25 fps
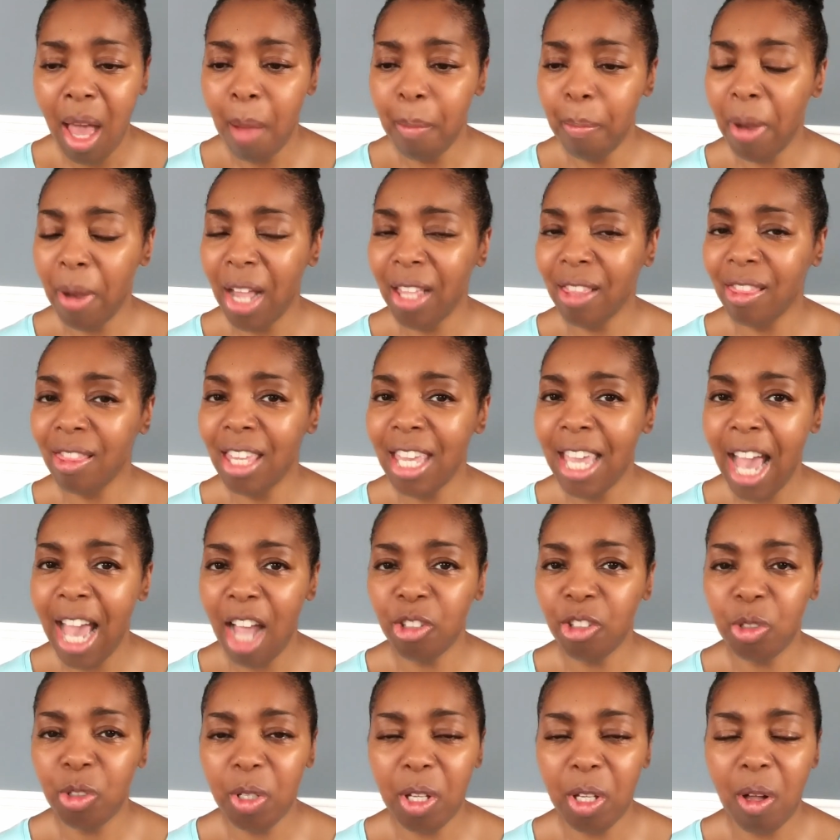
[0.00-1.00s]
but
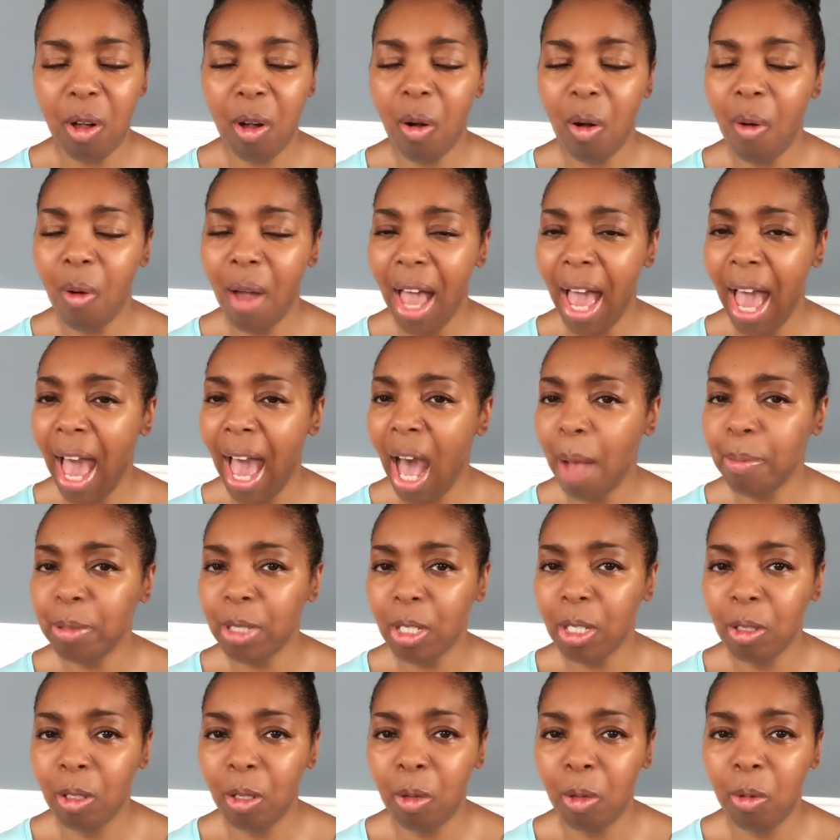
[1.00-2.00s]
theatrical,
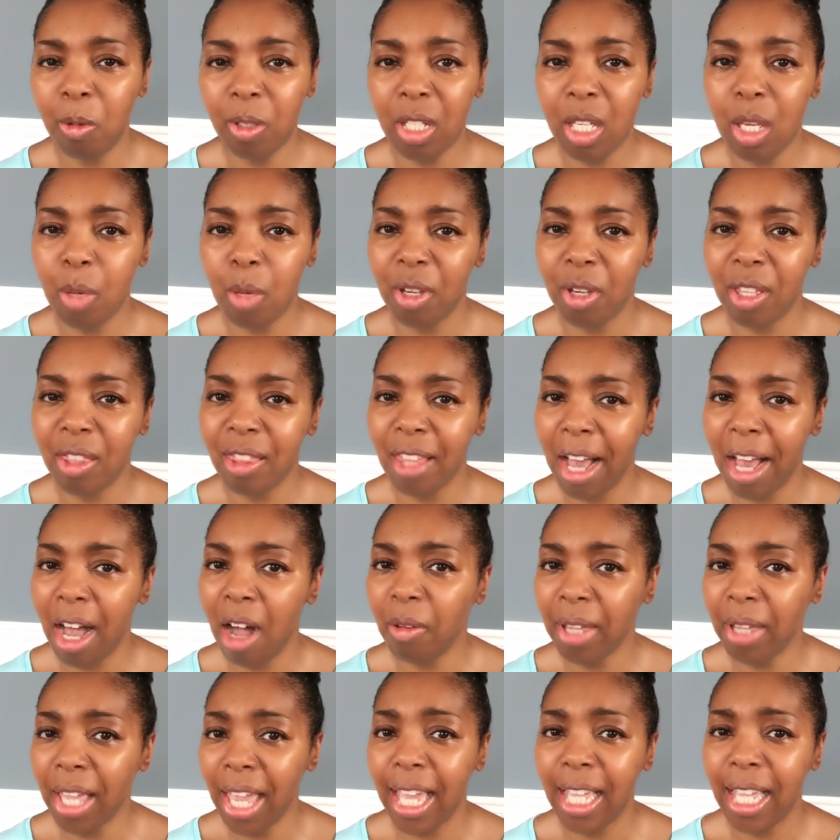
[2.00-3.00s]
absolutely,
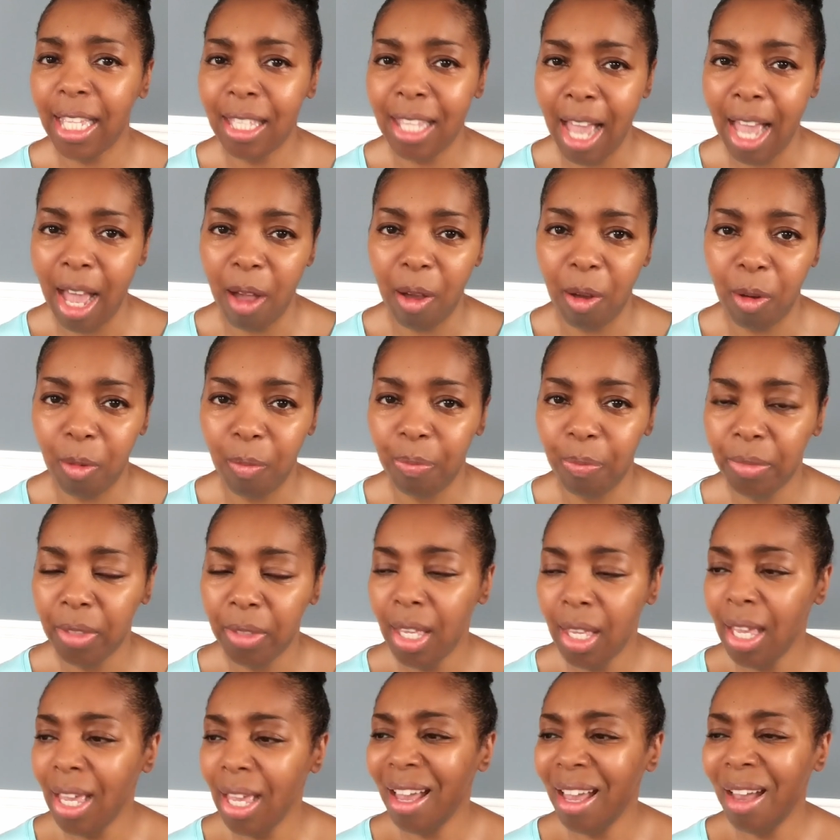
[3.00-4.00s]
without a doubt.
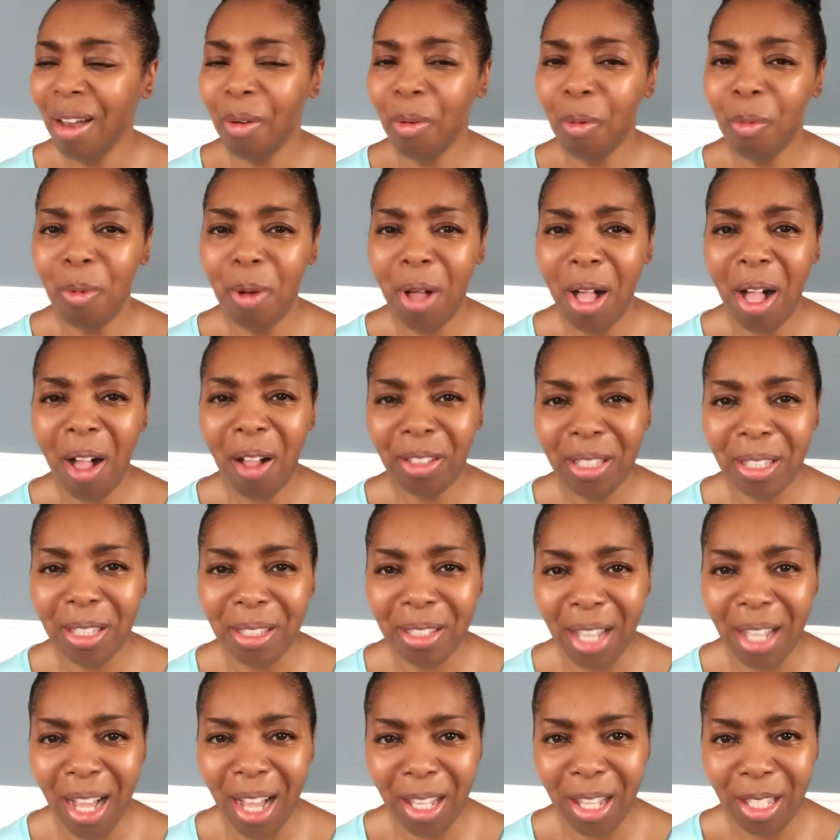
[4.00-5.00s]
Well
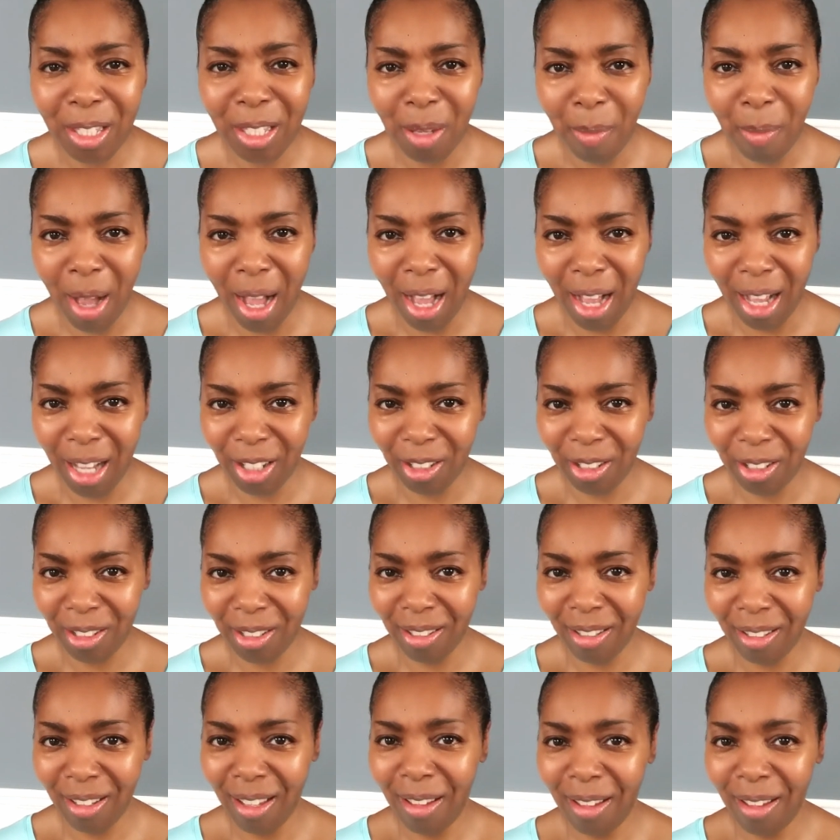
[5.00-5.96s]
done, Dimash.